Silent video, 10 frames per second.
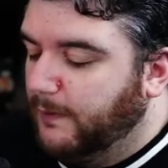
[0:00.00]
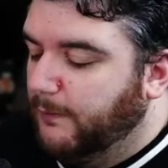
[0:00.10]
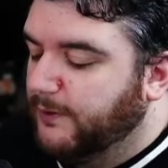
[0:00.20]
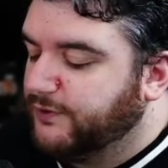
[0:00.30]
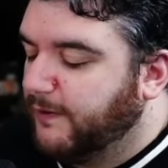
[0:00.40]

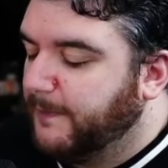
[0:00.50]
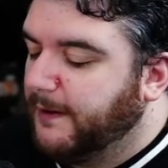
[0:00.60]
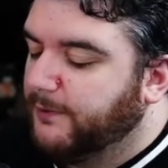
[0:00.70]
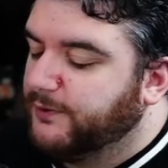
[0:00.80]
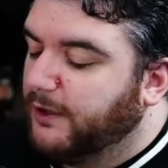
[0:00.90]
which, speaking
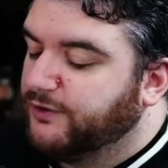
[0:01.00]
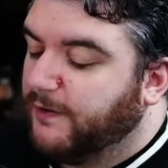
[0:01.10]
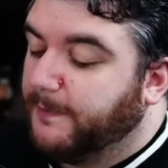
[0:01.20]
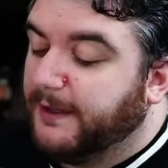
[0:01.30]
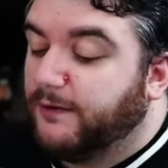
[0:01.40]
of which, you are
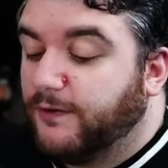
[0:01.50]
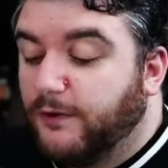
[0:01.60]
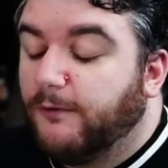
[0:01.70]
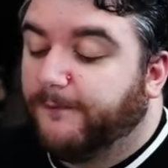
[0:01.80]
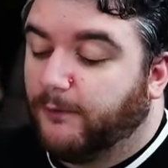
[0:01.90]
just playing
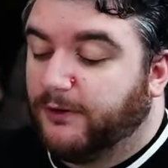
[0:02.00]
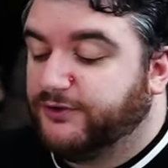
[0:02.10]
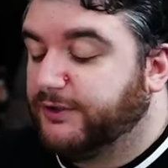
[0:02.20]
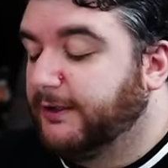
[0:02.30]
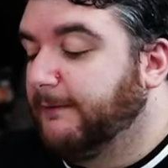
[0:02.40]
2
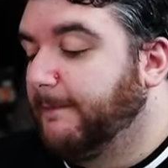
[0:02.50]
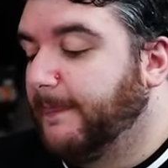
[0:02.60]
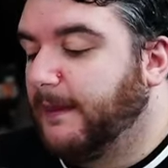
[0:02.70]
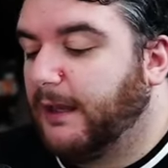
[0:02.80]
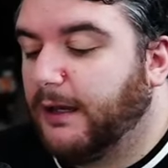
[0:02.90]
Forge.
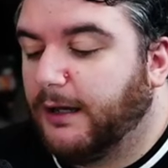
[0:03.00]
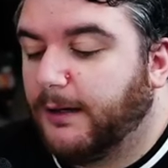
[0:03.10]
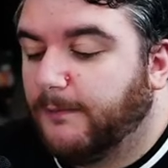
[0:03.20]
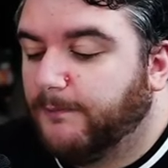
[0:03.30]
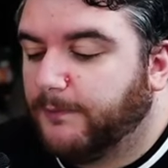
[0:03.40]

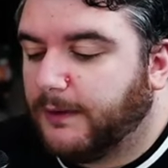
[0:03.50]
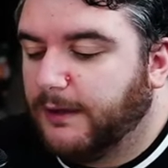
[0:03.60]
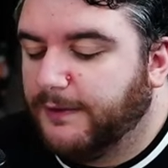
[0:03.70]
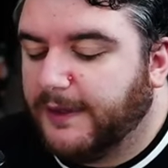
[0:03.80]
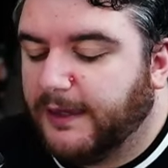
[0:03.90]

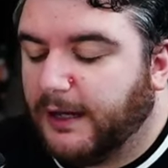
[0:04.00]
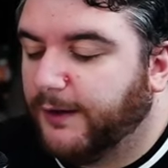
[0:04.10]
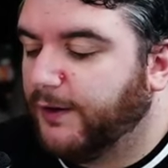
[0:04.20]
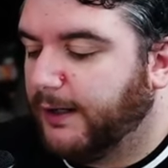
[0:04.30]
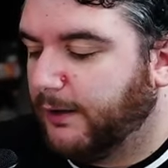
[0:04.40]
The
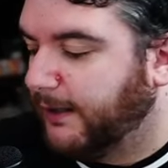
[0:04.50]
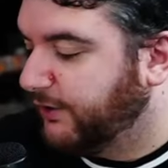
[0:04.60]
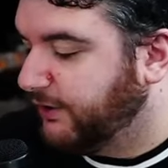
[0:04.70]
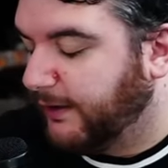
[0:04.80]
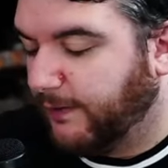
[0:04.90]
other
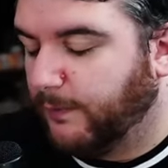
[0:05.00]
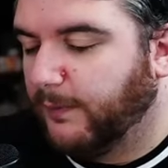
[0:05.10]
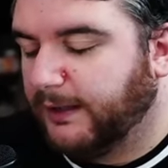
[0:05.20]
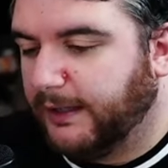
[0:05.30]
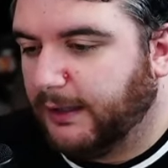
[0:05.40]
interaction that's
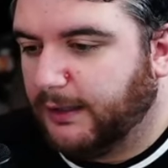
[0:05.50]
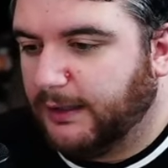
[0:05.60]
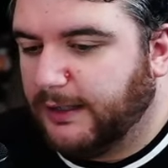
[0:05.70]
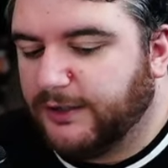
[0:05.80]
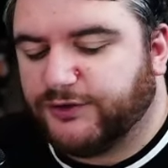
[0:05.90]
really
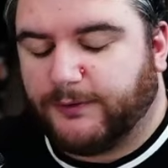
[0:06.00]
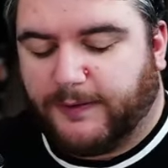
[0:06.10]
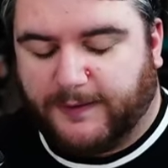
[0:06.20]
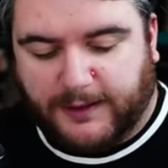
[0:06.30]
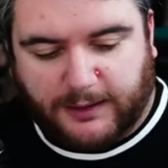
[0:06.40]

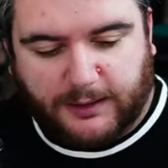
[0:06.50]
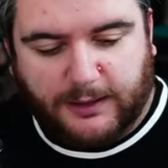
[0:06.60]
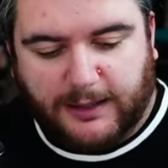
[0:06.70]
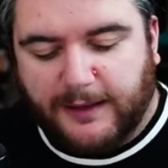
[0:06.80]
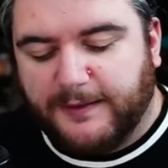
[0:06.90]
interesting
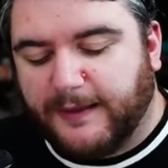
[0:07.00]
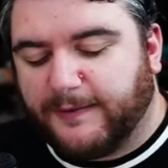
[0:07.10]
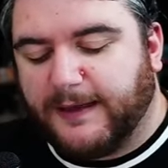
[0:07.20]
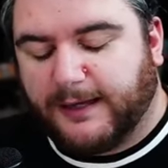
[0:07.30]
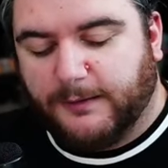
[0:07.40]
in this deck in